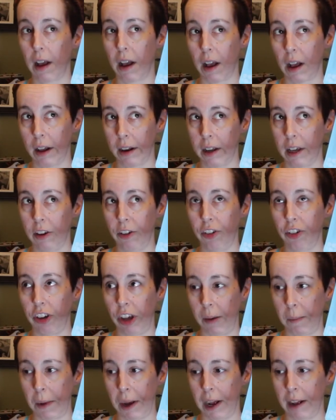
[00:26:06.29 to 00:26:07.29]
a honey
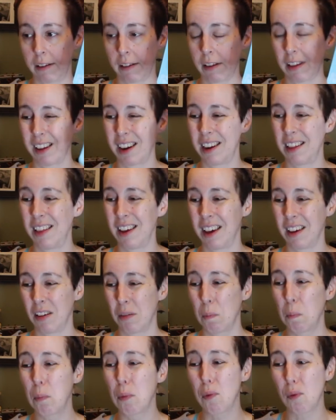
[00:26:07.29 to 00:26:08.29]
sheet mask that I think
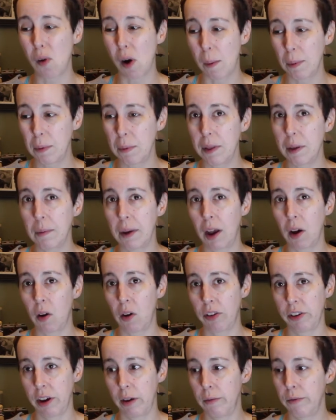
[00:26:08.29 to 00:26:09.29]
is probably my
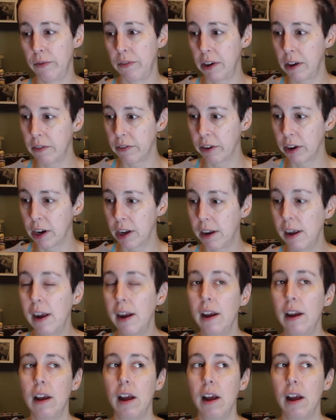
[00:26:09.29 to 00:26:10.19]
all-time favorite.